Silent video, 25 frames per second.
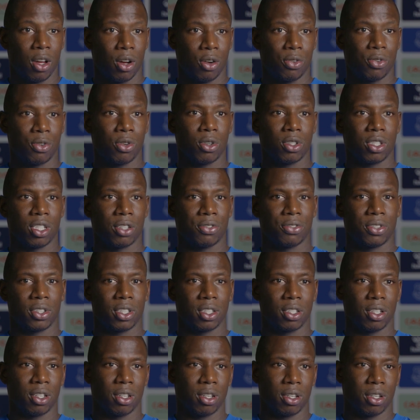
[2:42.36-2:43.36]
Of course, I
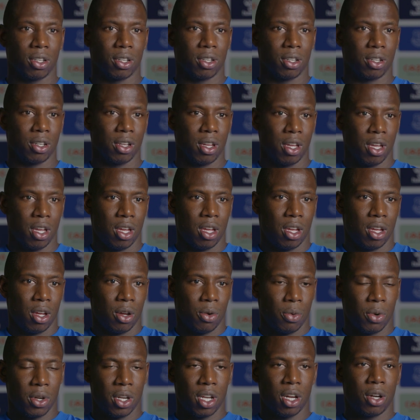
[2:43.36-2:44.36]
think uh,
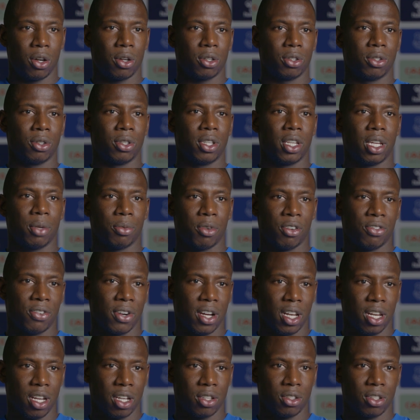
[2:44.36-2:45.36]
when I heard the name of
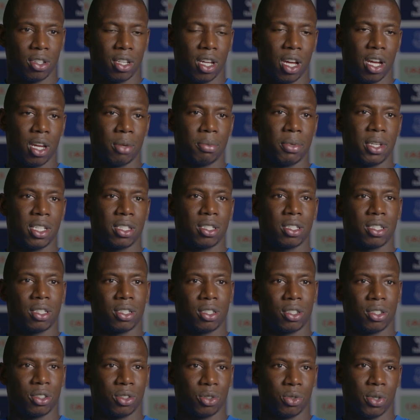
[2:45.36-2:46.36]
Allan and
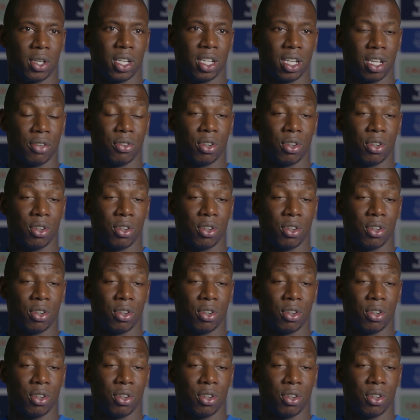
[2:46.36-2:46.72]
James joining